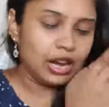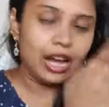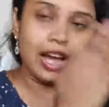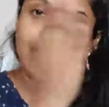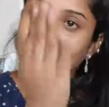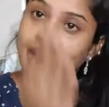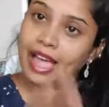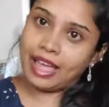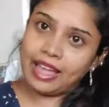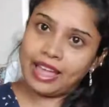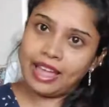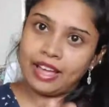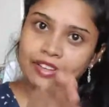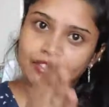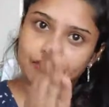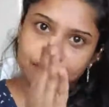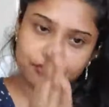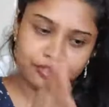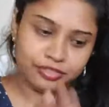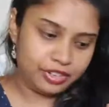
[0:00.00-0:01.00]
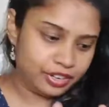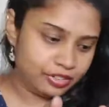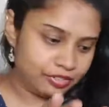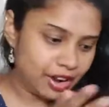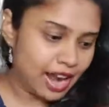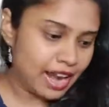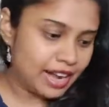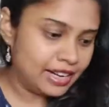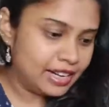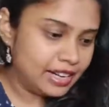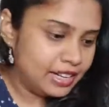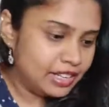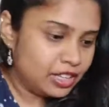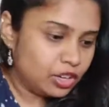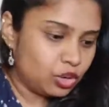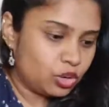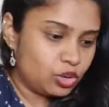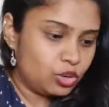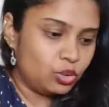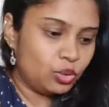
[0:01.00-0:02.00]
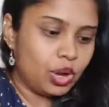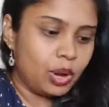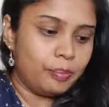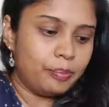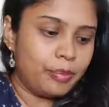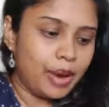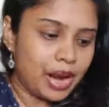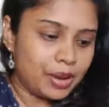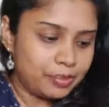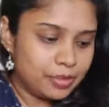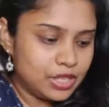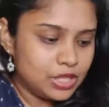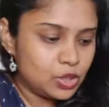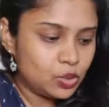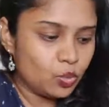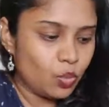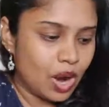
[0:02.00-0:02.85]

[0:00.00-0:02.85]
I have divided the two compartments.